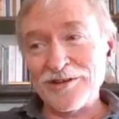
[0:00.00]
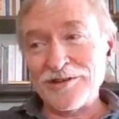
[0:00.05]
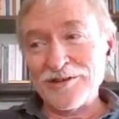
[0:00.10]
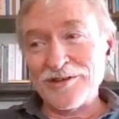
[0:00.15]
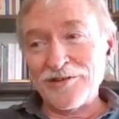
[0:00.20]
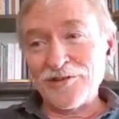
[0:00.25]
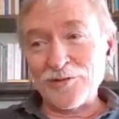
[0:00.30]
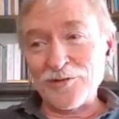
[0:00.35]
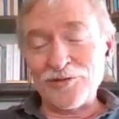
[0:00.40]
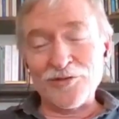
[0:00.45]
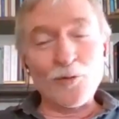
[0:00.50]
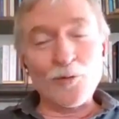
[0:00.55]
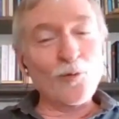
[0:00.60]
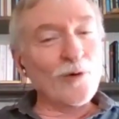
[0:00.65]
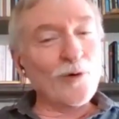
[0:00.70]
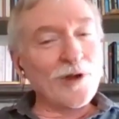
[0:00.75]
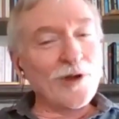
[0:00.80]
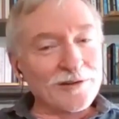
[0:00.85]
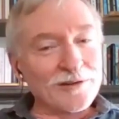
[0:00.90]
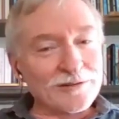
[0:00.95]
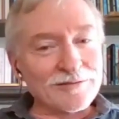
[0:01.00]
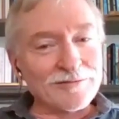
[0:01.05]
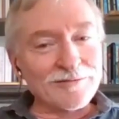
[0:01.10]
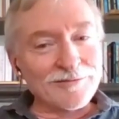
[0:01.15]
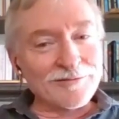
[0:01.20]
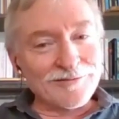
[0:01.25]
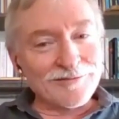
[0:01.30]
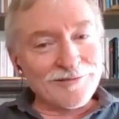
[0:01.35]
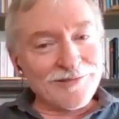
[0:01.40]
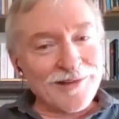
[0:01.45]
so it's a weird
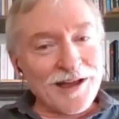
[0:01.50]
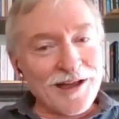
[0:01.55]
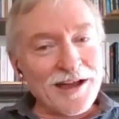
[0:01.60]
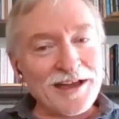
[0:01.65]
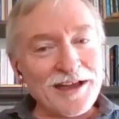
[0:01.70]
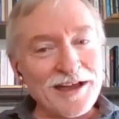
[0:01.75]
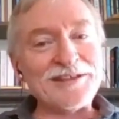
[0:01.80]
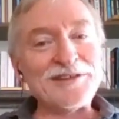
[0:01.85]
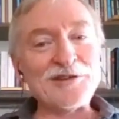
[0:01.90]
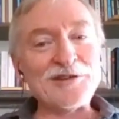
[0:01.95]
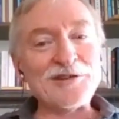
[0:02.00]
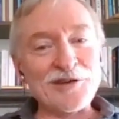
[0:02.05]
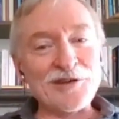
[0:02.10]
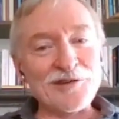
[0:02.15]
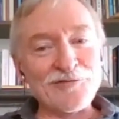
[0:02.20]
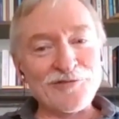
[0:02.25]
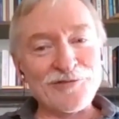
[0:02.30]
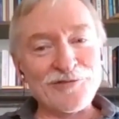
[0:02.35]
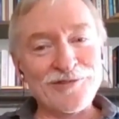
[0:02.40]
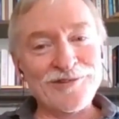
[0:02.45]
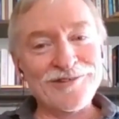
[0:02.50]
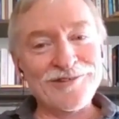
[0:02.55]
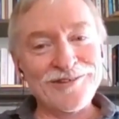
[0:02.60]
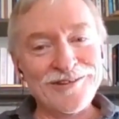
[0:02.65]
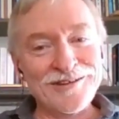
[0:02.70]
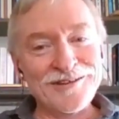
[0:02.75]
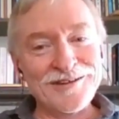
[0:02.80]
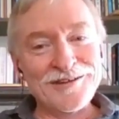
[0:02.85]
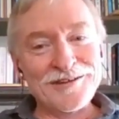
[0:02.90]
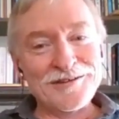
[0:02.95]
kind of
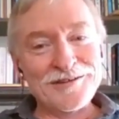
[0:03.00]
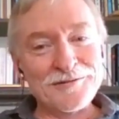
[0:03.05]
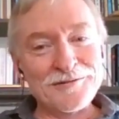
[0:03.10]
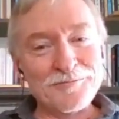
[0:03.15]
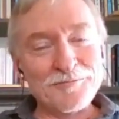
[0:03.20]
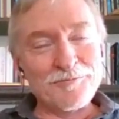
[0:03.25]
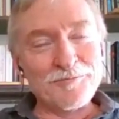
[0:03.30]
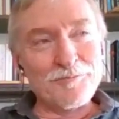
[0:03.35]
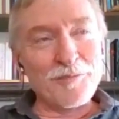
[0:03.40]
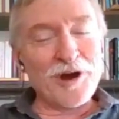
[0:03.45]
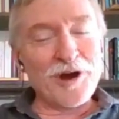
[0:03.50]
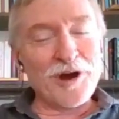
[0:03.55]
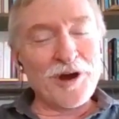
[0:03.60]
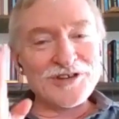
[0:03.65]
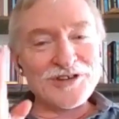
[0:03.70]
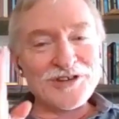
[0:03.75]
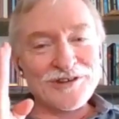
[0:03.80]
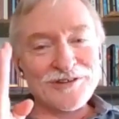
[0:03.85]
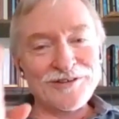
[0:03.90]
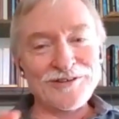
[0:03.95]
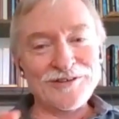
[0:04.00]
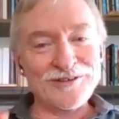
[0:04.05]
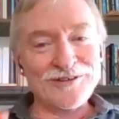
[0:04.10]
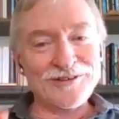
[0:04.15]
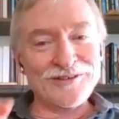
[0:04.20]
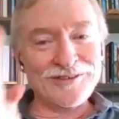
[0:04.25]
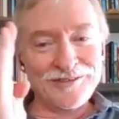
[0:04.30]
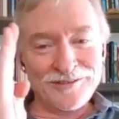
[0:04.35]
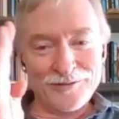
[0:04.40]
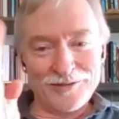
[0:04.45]

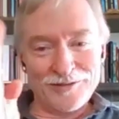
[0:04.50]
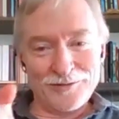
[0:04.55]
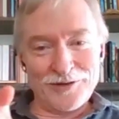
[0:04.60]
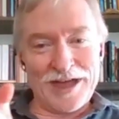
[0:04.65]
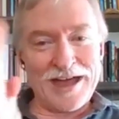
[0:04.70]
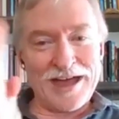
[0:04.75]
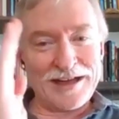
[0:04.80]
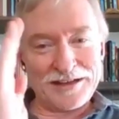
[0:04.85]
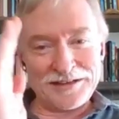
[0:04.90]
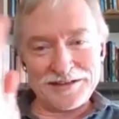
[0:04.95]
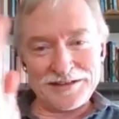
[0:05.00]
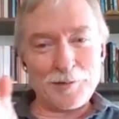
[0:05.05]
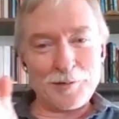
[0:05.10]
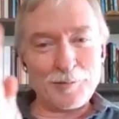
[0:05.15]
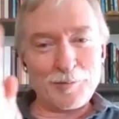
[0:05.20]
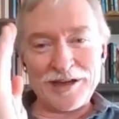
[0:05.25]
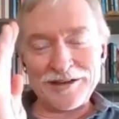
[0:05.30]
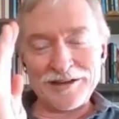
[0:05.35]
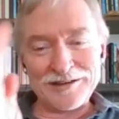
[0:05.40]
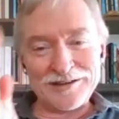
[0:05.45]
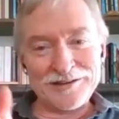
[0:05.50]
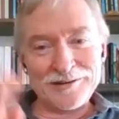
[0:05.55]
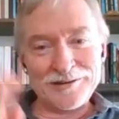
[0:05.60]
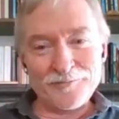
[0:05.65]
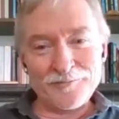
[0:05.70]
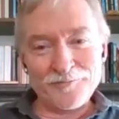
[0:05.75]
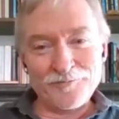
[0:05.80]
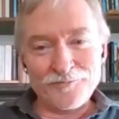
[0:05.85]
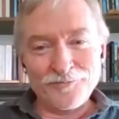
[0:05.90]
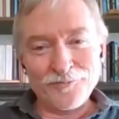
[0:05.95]
marginal academic,
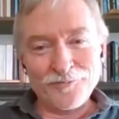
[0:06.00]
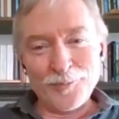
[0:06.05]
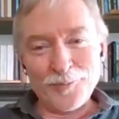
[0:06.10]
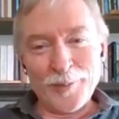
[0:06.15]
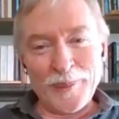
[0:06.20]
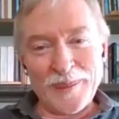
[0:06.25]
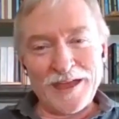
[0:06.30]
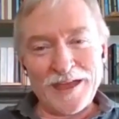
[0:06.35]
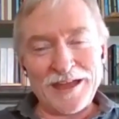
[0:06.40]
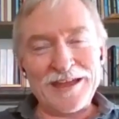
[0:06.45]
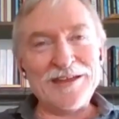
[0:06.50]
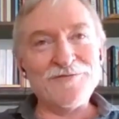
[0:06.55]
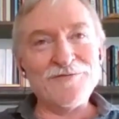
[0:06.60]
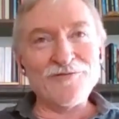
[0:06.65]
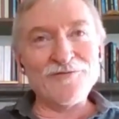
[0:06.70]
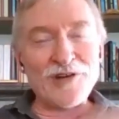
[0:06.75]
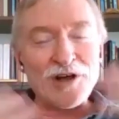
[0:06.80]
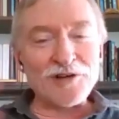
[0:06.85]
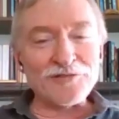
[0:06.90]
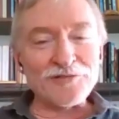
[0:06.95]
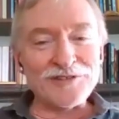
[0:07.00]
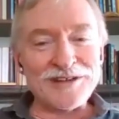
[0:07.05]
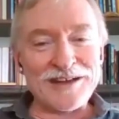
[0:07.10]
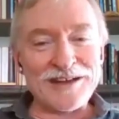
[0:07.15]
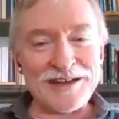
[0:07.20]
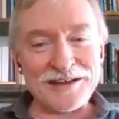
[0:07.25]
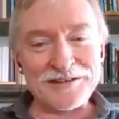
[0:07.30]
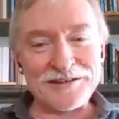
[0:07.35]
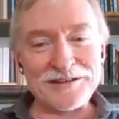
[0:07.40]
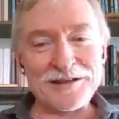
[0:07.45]
like involved in
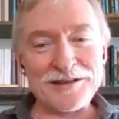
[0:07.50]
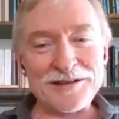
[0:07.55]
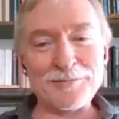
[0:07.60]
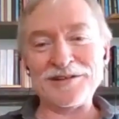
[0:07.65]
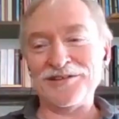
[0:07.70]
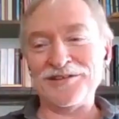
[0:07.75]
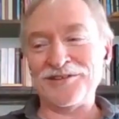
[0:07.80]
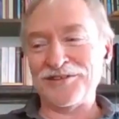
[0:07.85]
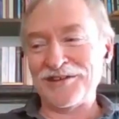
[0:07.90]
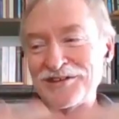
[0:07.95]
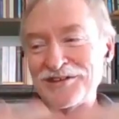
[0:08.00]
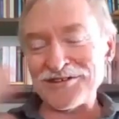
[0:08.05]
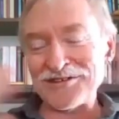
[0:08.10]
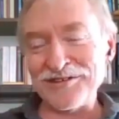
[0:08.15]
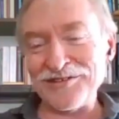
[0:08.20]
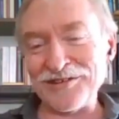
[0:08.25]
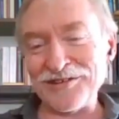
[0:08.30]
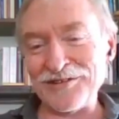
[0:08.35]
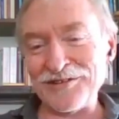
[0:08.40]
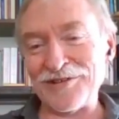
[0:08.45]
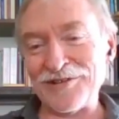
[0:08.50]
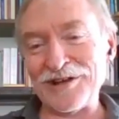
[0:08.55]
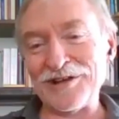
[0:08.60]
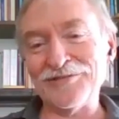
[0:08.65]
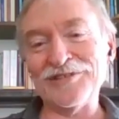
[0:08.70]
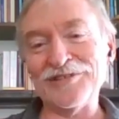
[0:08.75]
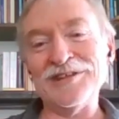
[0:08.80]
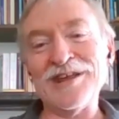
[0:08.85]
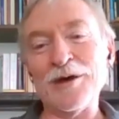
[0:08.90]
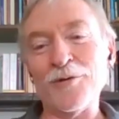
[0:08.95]
academic discussions,
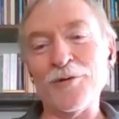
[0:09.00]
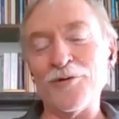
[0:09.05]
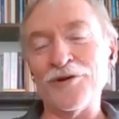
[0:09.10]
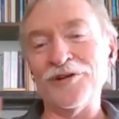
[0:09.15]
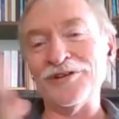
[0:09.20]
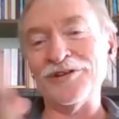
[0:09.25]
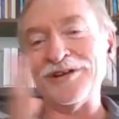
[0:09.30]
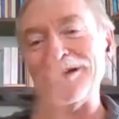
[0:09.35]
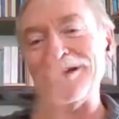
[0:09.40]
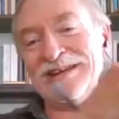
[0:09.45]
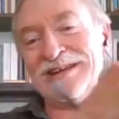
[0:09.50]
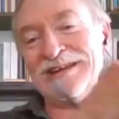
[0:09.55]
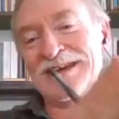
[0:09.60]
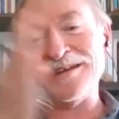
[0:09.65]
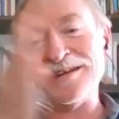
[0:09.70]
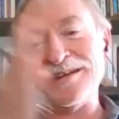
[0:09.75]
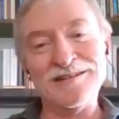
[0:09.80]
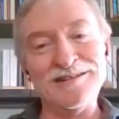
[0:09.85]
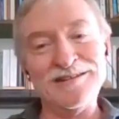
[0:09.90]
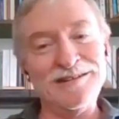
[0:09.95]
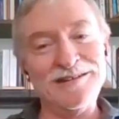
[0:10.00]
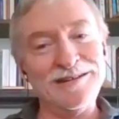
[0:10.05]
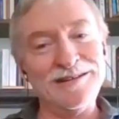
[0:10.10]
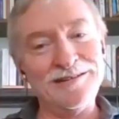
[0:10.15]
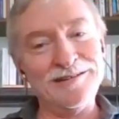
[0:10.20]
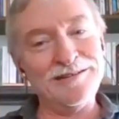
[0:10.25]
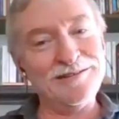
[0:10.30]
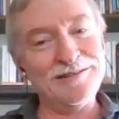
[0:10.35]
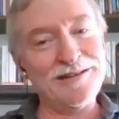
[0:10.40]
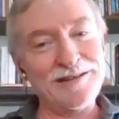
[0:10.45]
involved in that world, and yet
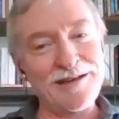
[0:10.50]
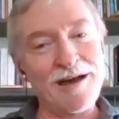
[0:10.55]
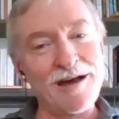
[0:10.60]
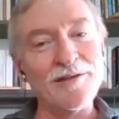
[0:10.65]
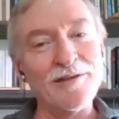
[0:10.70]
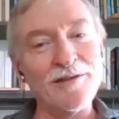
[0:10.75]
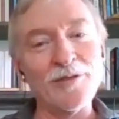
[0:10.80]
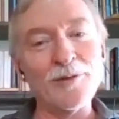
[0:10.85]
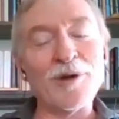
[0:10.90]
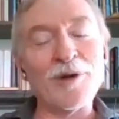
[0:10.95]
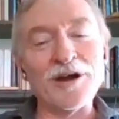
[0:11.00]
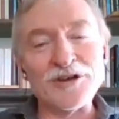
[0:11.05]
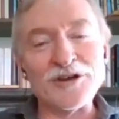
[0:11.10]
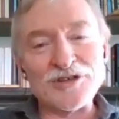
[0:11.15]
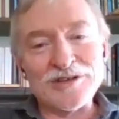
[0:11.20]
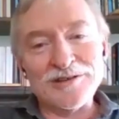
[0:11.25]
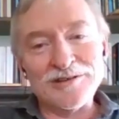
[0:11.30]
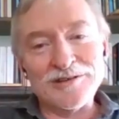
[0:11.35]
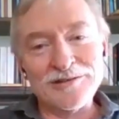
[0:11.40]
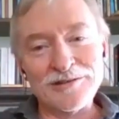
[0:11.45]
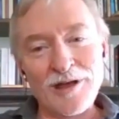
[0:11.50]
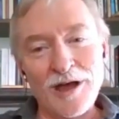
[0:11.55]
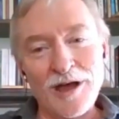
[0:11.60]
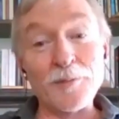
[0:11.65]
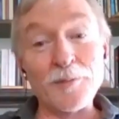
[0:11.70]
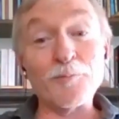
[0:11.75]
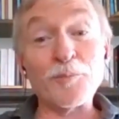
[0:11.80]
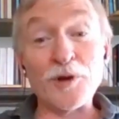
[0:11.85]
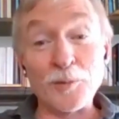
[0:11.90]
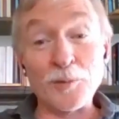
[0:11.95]
on the margin,
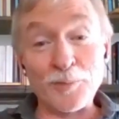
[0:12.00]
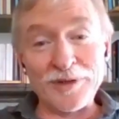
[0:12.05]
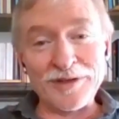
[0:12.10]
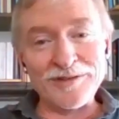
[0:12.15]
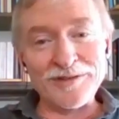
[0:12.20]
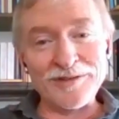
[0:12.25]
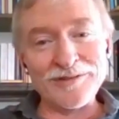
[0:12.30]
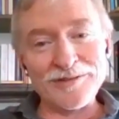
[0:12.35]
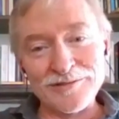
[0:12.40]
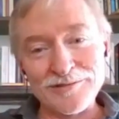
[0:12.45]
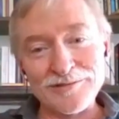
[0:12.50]
on purpose.